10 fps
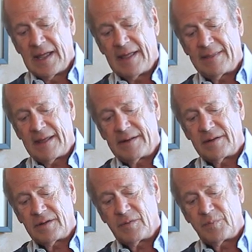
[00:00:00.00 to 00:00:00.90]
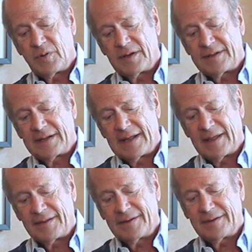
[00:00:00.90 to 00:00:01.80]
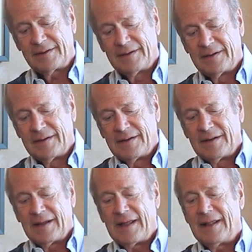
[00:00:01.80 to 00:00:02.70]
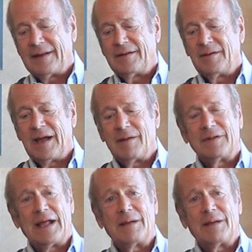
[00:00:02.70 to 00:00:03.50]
And then you put it together and you have an